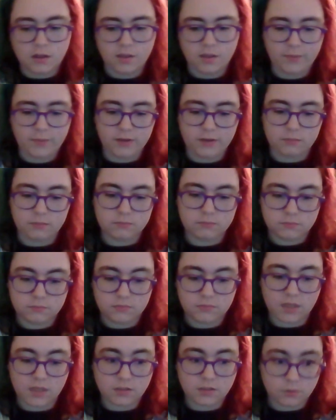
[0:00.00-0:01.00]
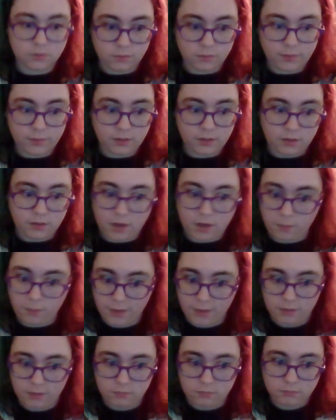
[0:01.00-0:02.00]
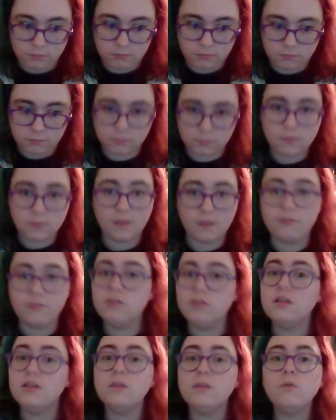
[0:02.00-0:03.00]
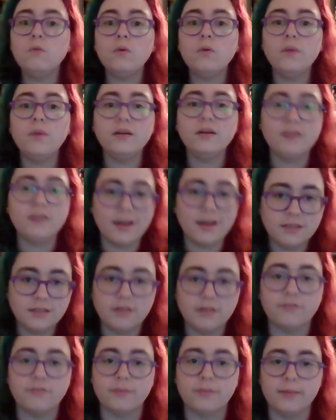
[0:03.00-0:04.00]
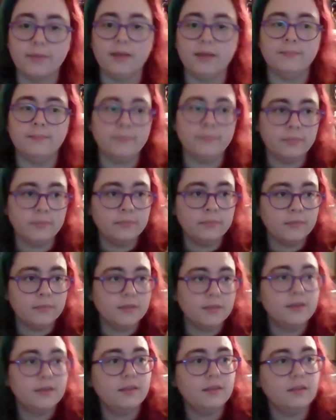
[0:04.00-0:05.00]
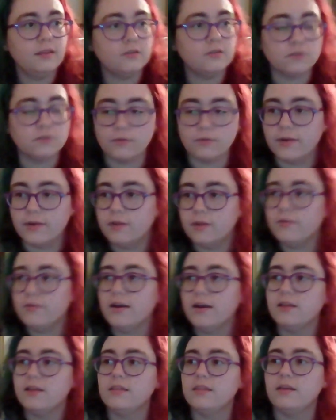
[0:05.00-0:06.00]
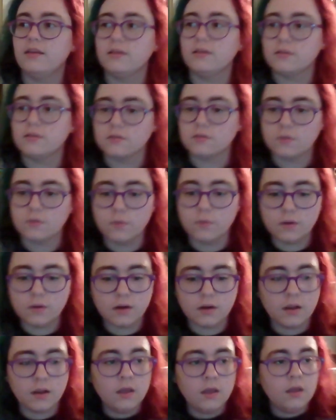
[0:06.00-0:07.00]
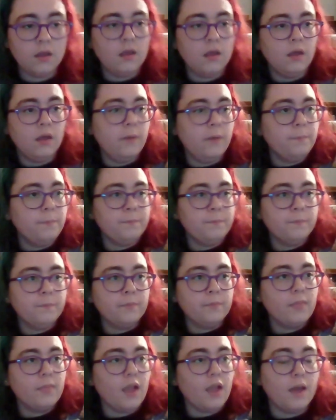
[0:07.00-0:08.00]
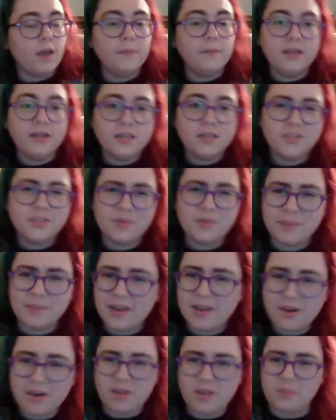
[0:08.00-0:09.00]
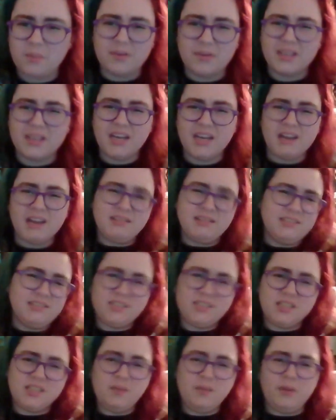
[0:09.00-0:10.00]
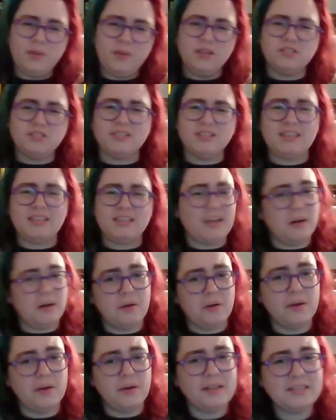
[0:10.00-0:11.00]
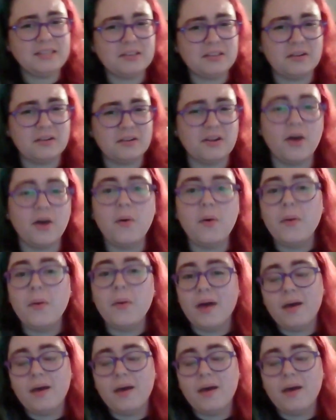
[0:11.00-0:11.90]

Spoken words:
I mean, that's your opinion, not mine. If you'd like more weird content from me, like this, or random writing things, or I plan on doing my audiobook here. It's gonna be interesting. I don't know how that's gonna go.